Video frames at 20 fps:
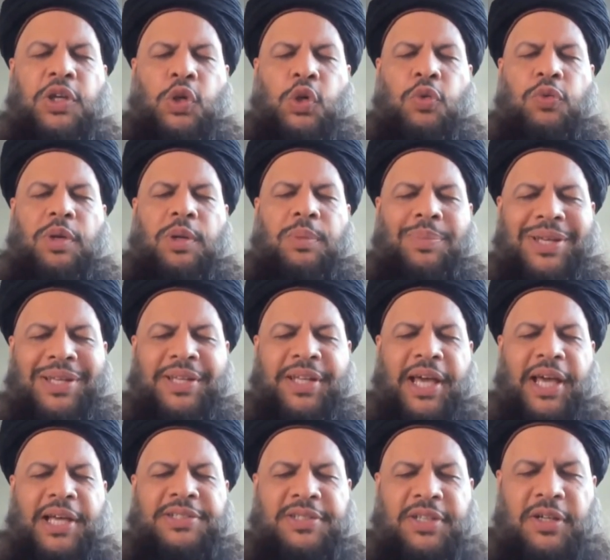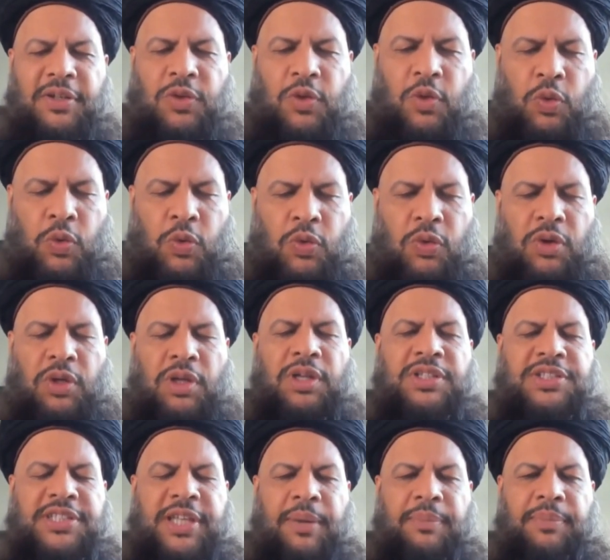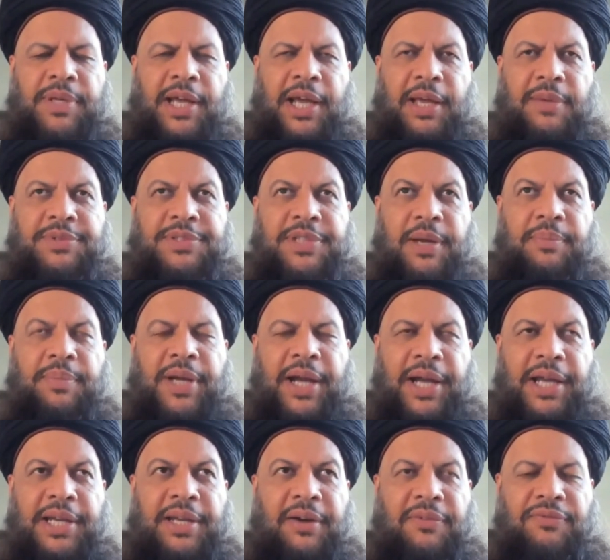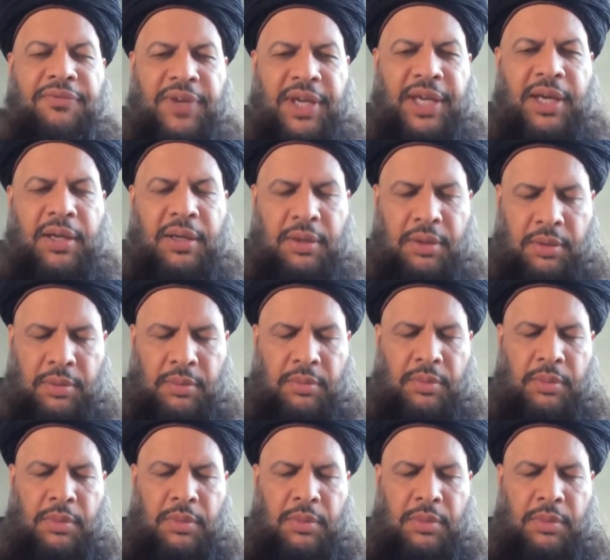you will be tested through sometimes some kind of fear,